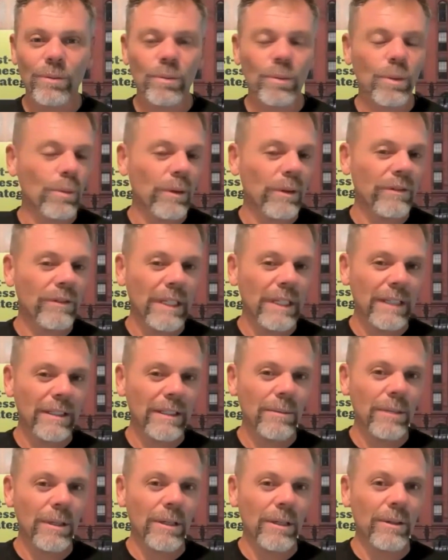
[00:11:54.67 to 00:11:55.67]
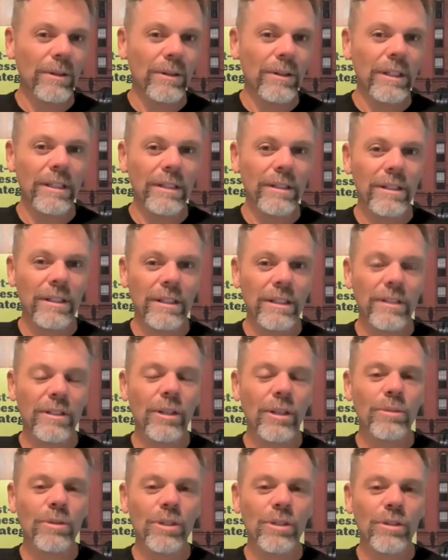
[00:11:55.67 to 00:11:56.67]
when we've talked about this
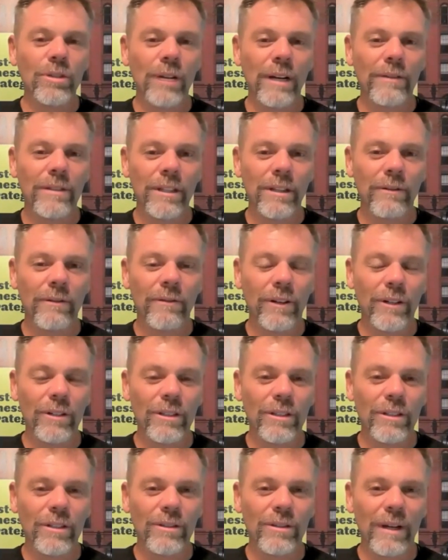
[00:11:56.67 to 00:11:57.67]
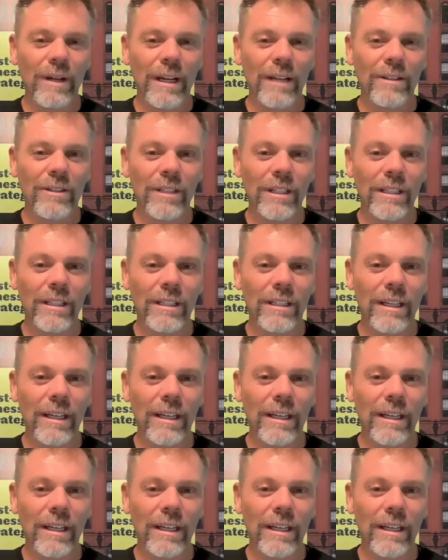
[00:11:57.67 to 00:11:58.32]
consumption drives conversion strategy.